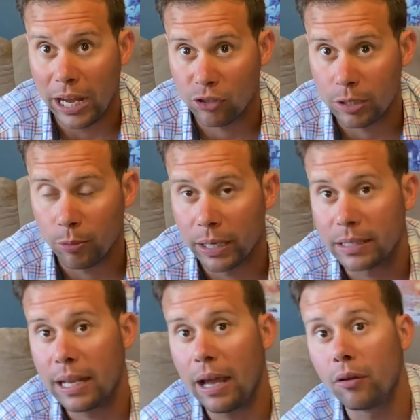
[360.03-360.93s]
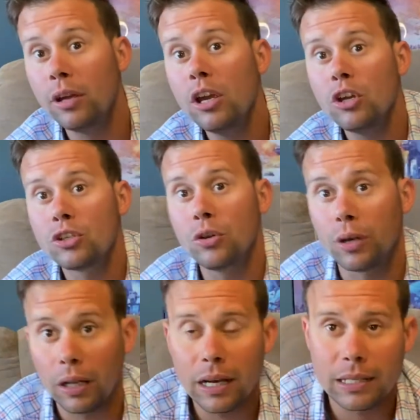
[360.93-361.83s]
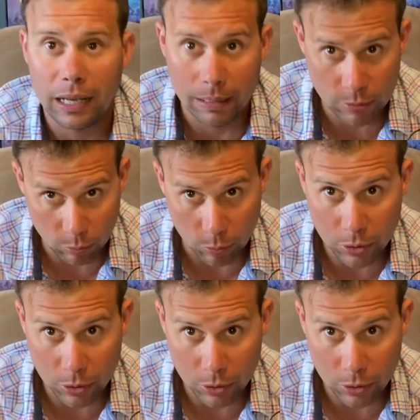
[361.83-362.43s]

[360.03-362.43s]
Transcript: actually bring it down. So, in a lot of times when we're